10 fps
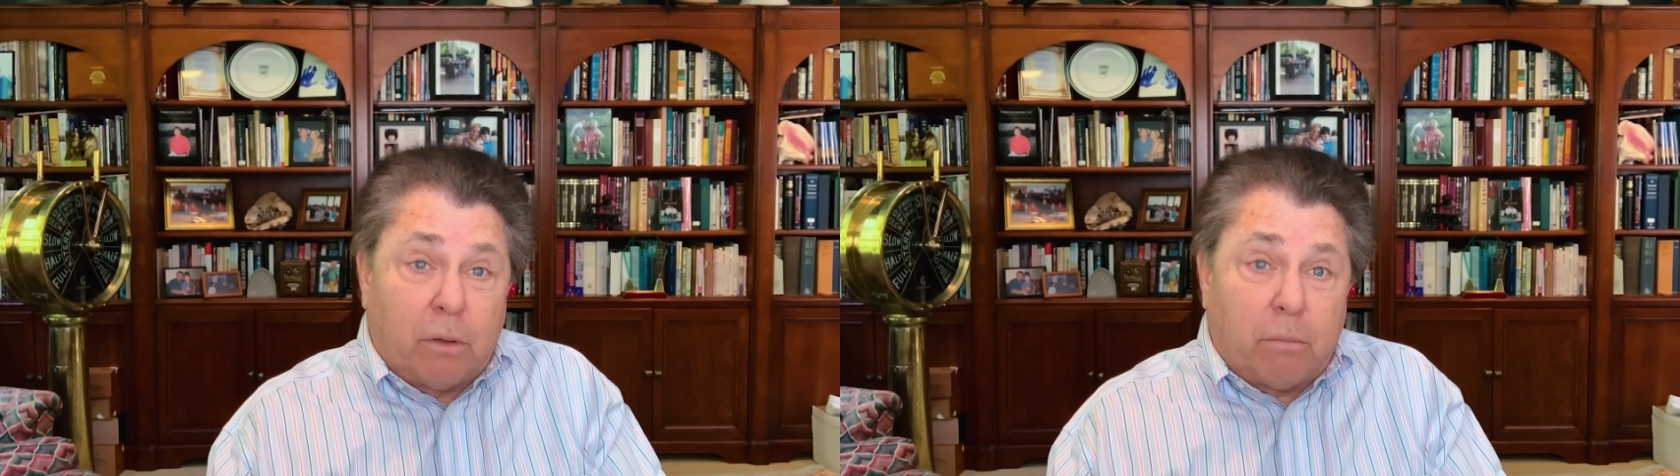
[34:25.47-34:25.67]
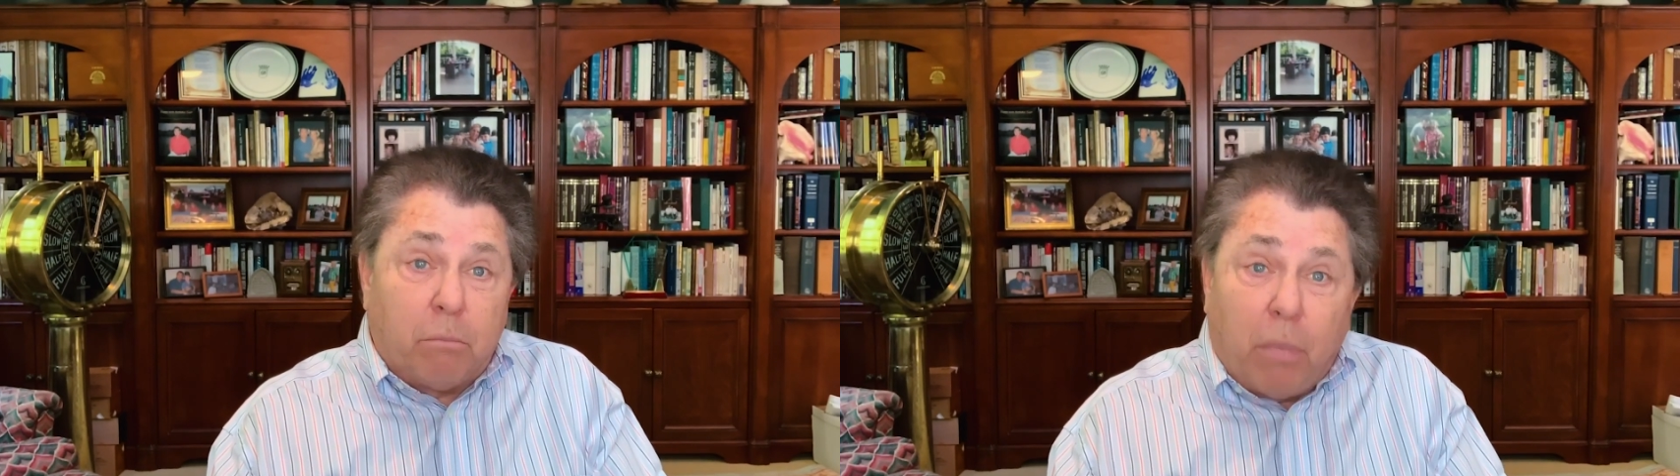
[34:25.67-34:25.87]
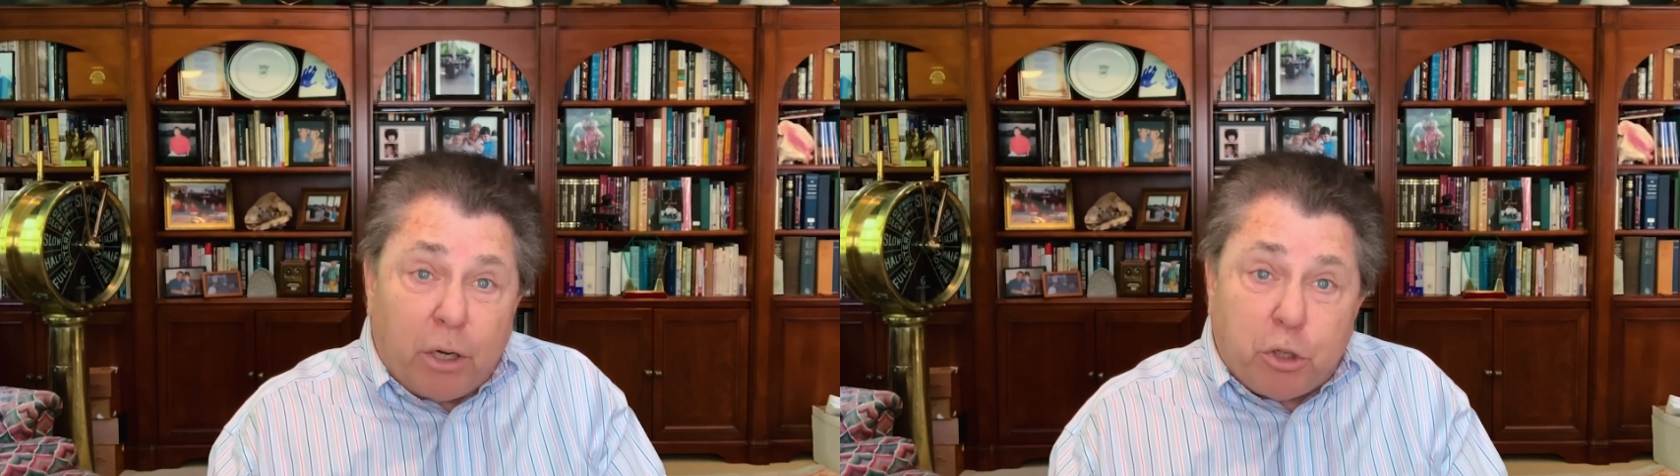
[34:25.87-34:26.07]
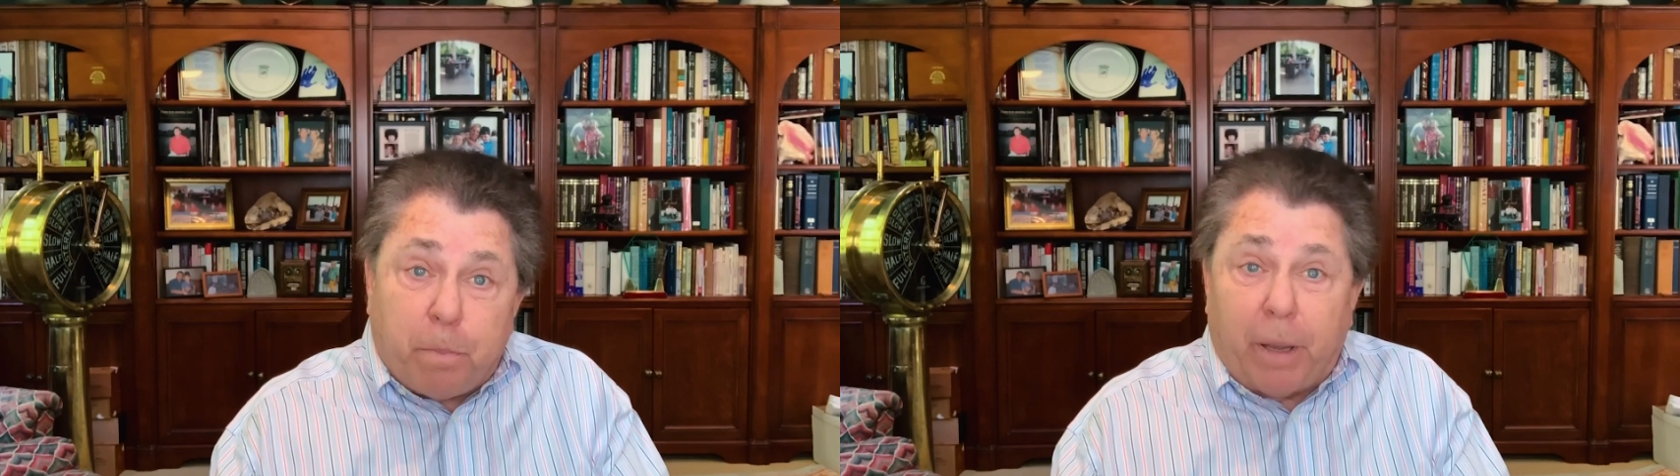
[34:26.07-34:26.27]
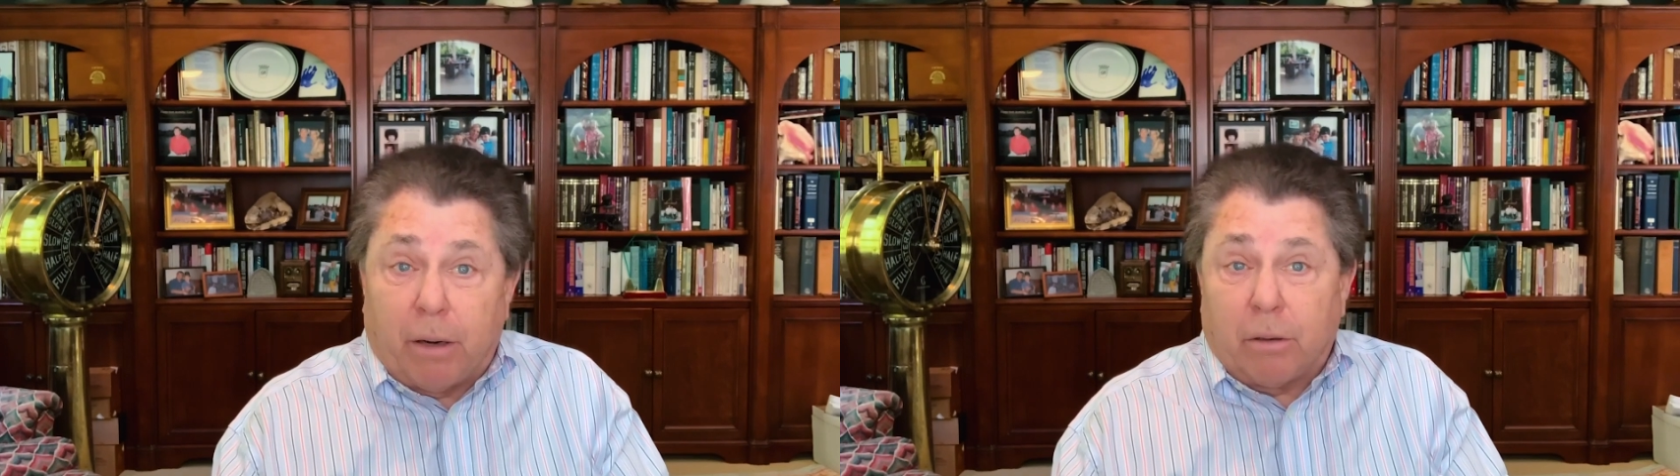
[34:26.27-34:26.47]
much
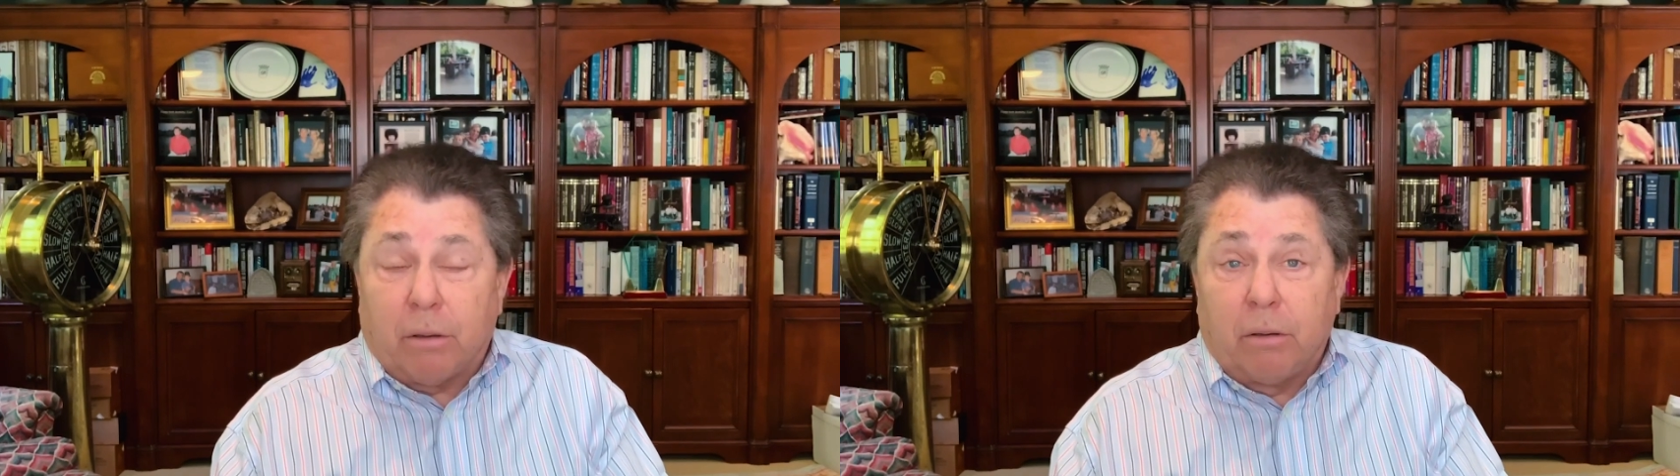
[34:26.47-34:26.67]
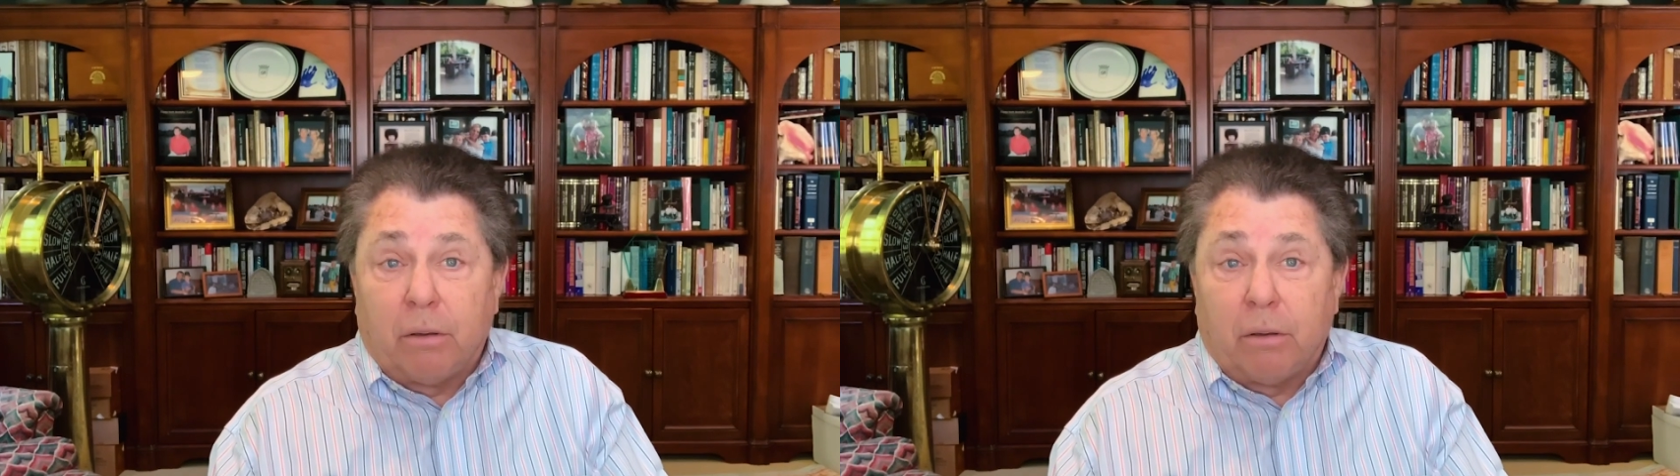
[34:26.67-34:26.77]
better